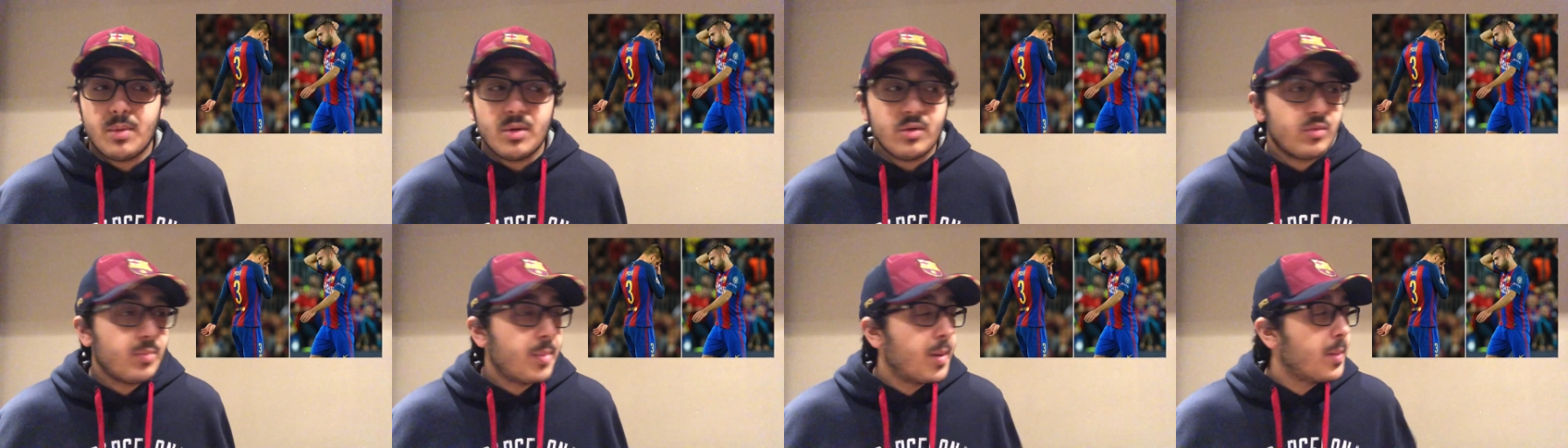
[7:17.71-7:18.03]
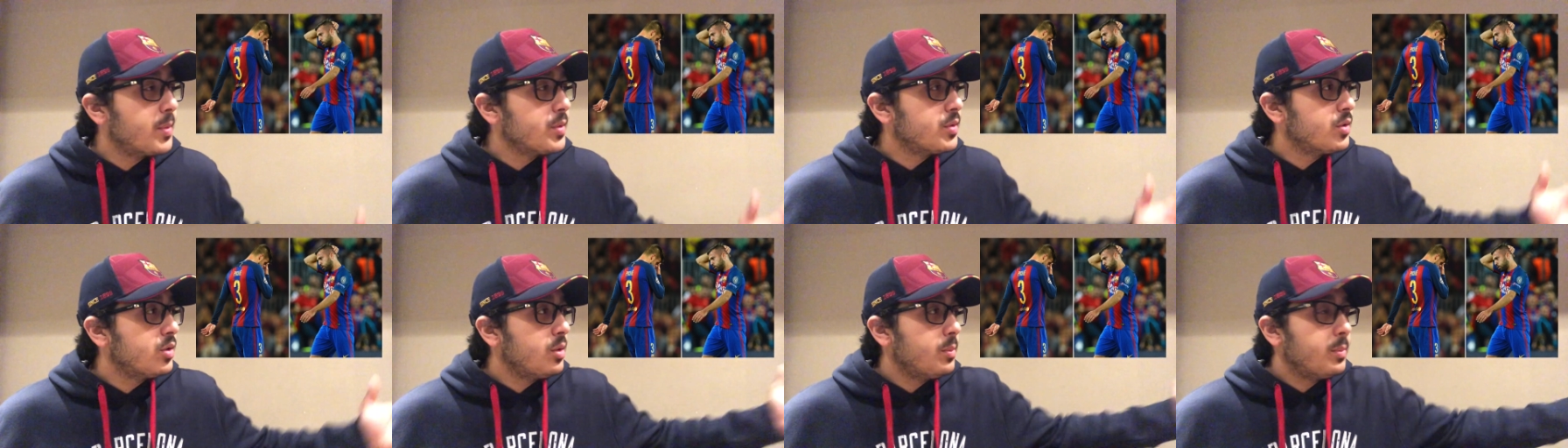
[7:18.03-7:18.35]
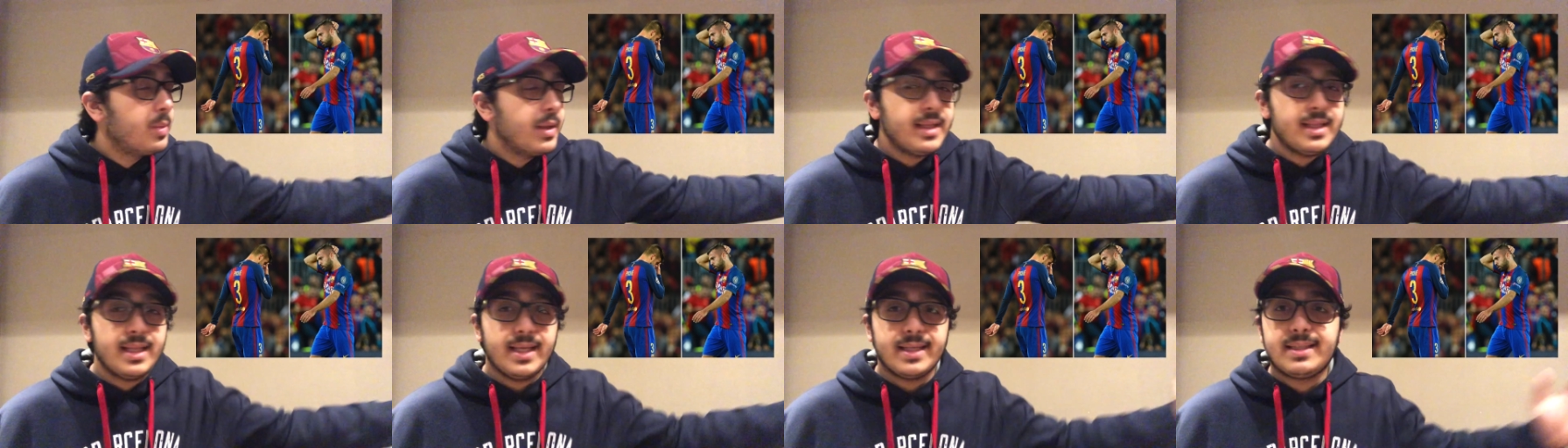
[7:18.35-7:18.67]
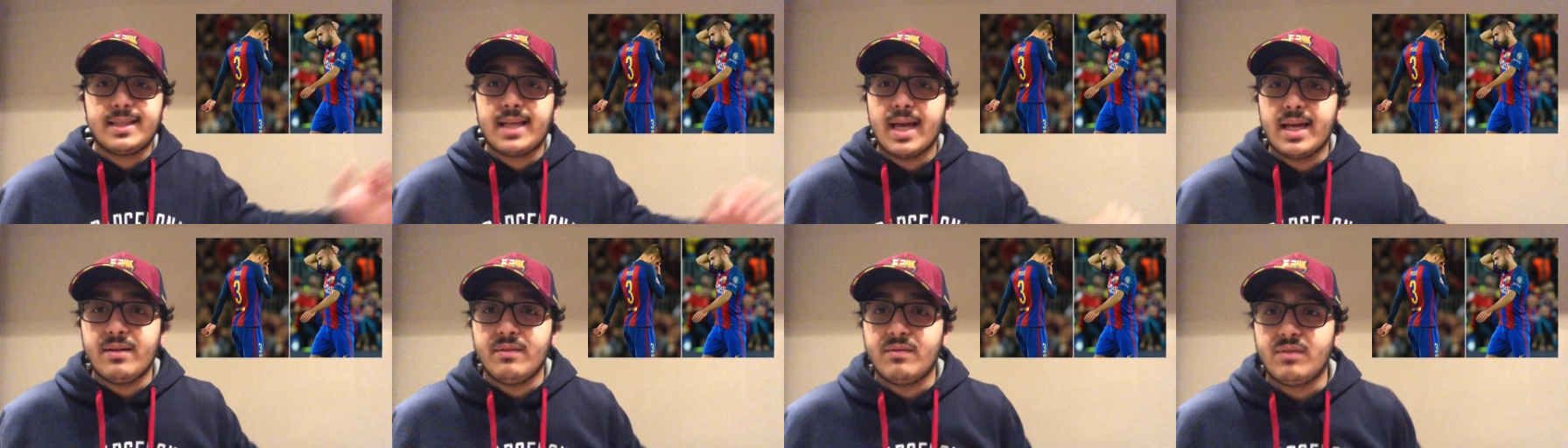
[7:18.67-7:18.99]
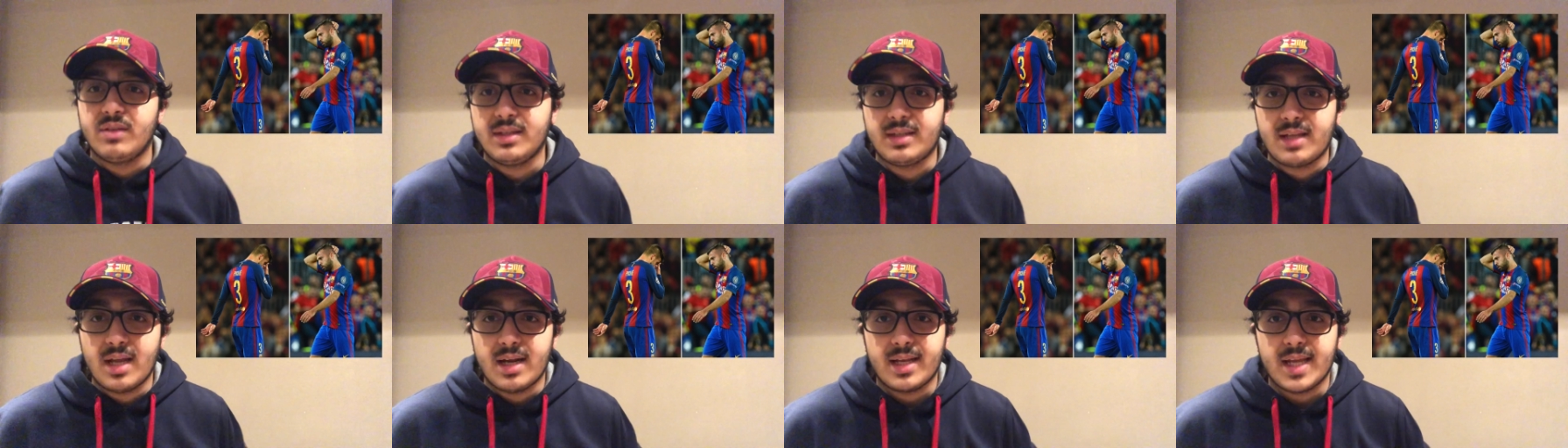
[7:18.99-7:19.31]
Firpo's only played like 10
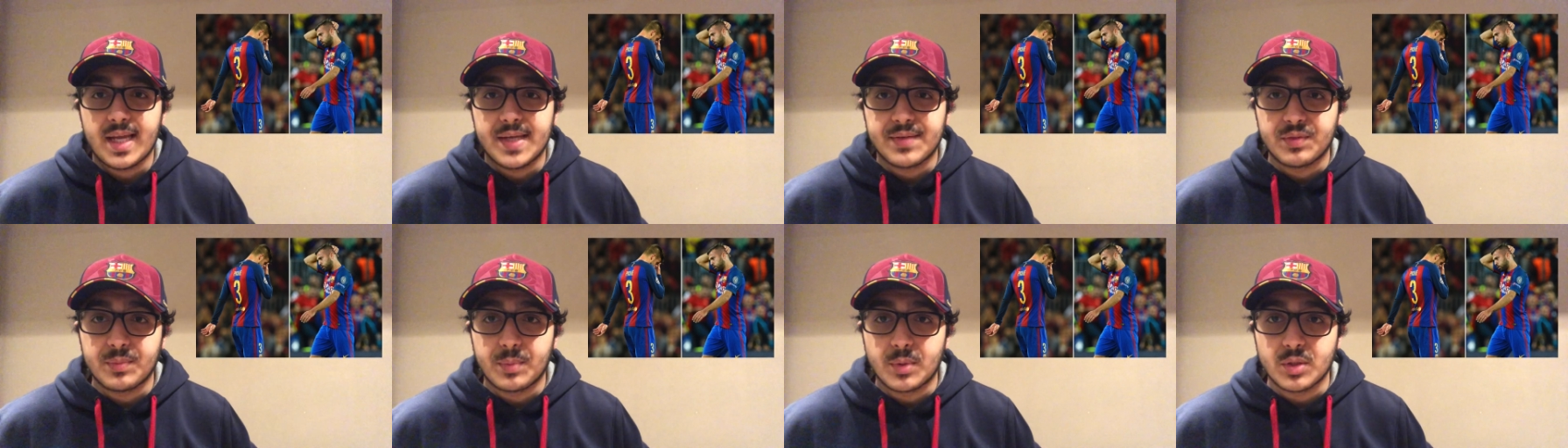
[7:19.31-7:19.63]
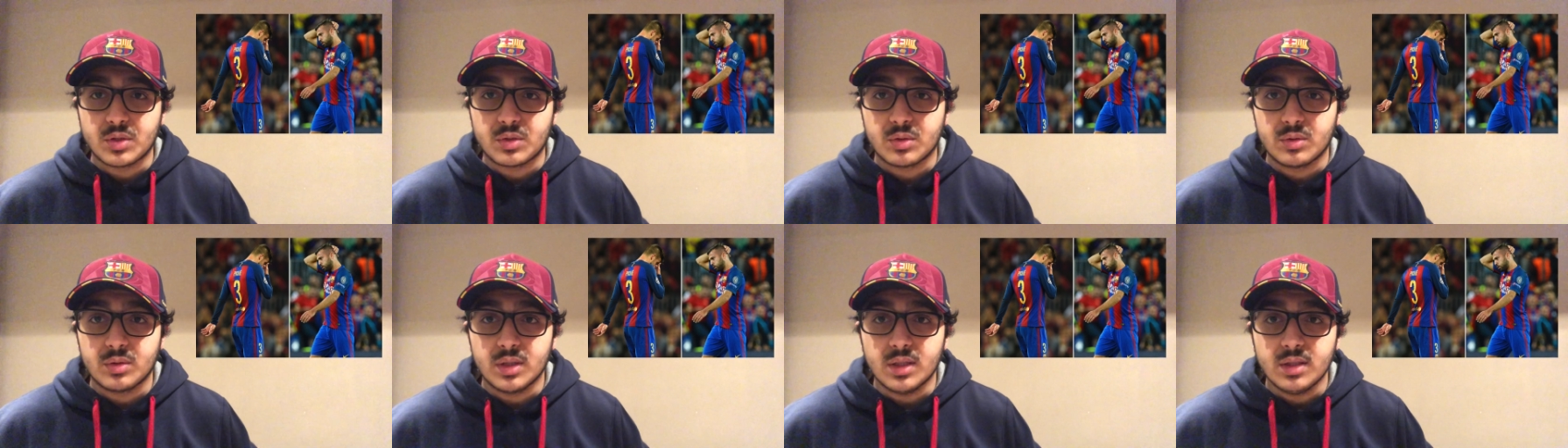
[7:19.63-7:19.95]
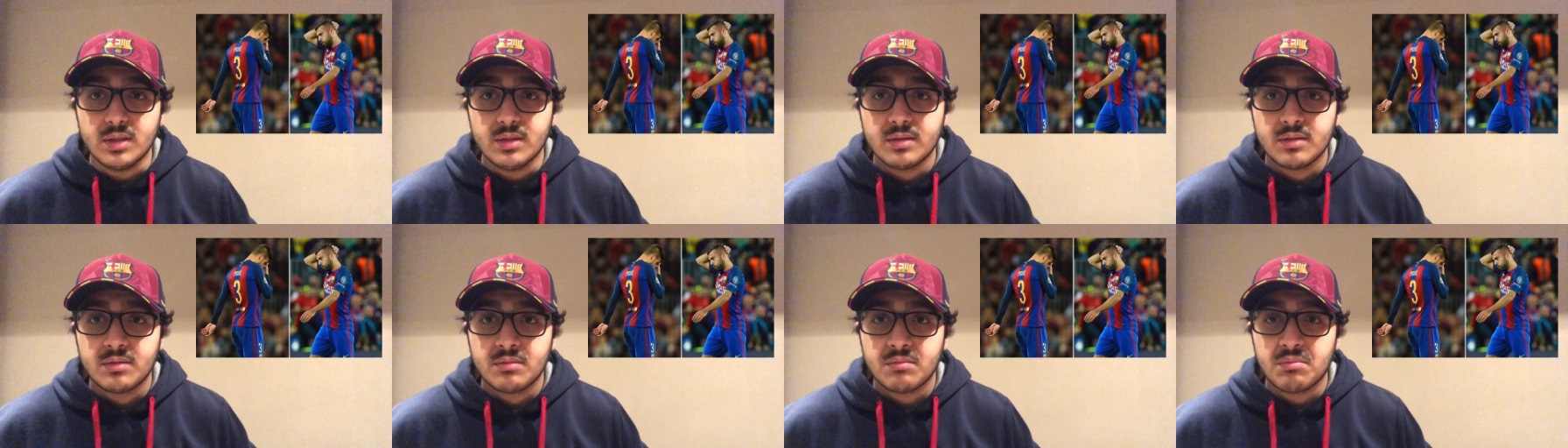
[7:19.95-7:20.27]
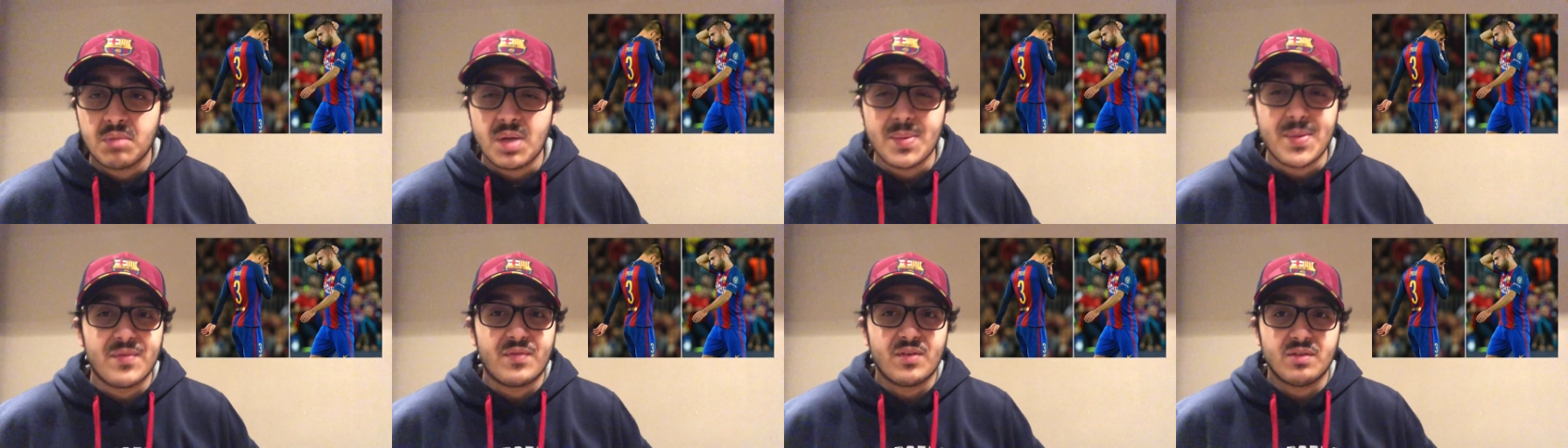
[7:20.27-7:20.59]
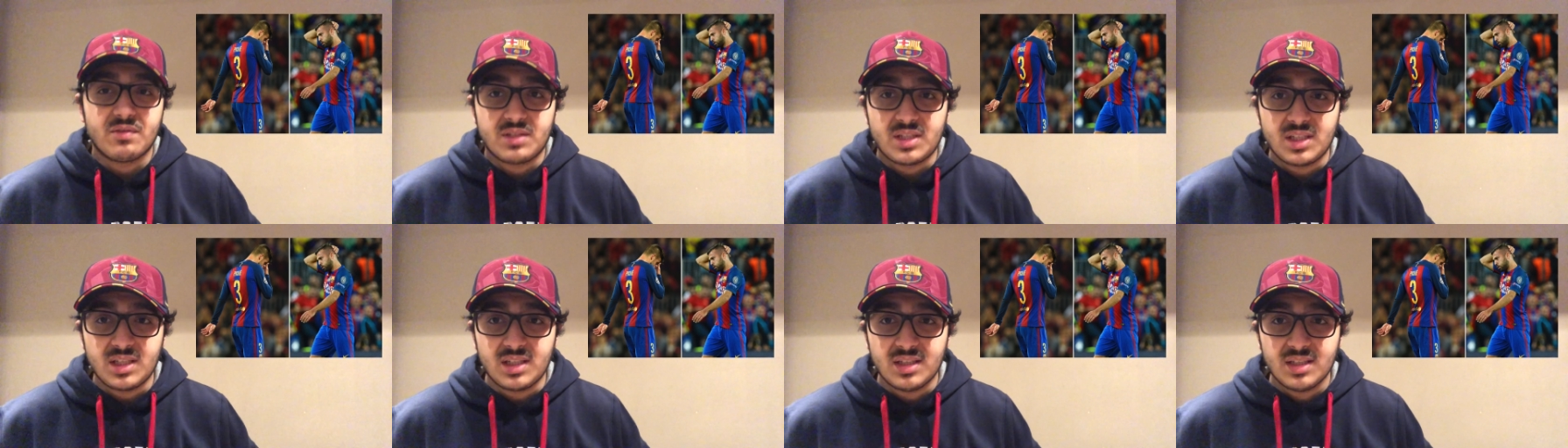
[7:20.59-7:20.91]
games for Barcelona. Maybe
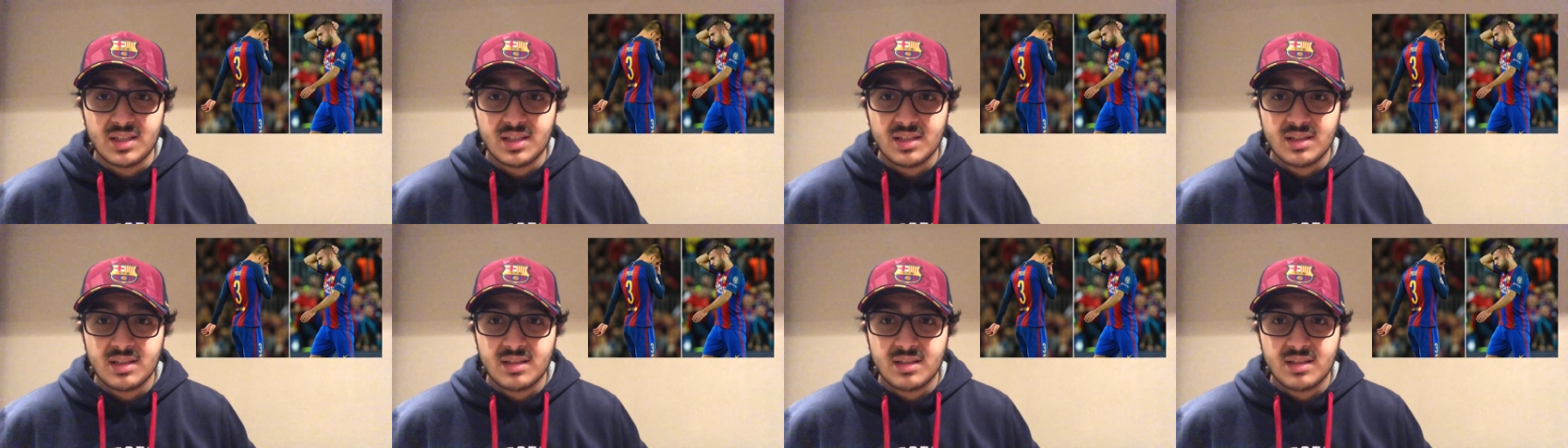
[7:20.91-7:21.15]
15.